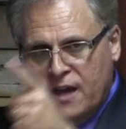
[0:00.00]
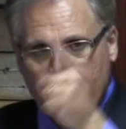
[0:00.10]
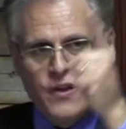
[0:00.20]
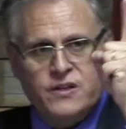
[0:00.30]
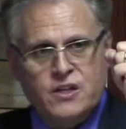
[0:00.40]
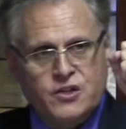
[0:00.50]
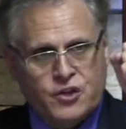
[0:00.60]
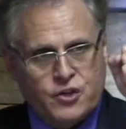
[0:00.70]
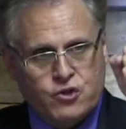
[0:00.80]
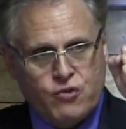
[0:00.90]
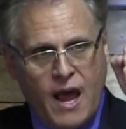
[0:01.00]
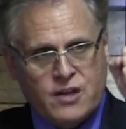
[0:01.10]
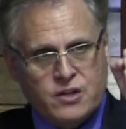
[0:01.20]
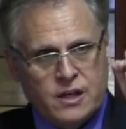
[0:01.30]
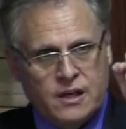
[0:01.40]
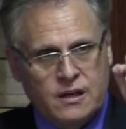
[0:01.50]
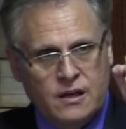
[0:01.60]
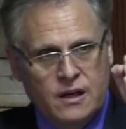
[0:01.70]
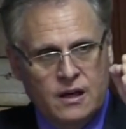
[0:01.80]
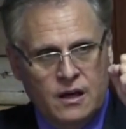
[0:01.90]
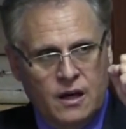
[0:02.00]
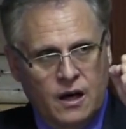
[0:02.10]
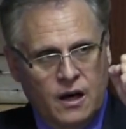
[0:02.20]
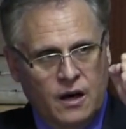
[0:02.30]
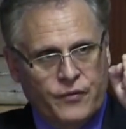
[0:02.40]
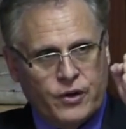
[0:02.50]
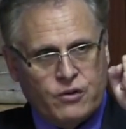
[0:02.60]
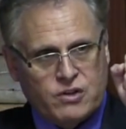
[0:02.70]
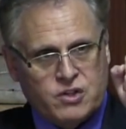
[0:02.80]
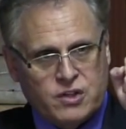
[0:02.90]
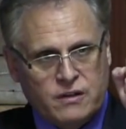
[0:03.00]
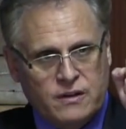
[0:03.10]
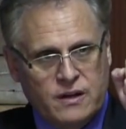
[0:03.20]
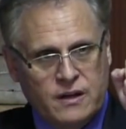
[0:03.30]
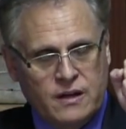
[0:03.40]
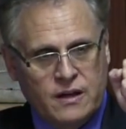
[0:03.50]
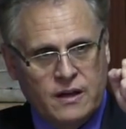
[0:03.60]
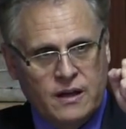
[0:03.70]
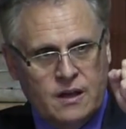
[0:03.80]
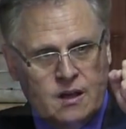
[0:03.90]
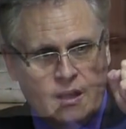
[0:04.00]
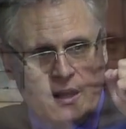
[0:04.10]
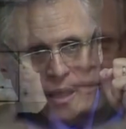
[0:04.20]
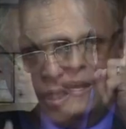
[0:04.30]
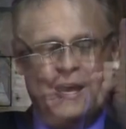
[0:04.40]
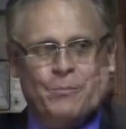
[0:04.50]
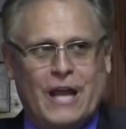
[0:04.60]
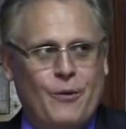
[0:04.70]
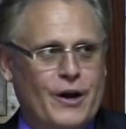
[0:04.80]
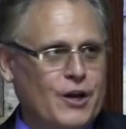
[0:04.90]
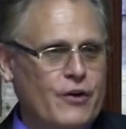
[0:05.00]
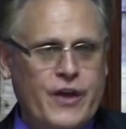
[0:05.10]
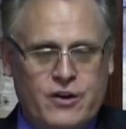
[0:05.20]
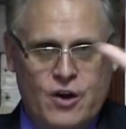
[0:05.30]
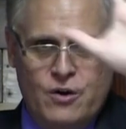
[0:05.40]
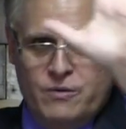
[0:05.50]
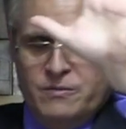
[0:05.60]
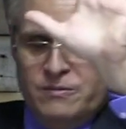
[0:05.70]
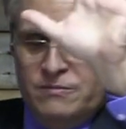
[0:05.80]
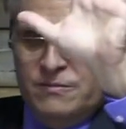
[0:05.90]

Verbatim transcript: And this is the tragedy of the Christian. But I want to go there. No.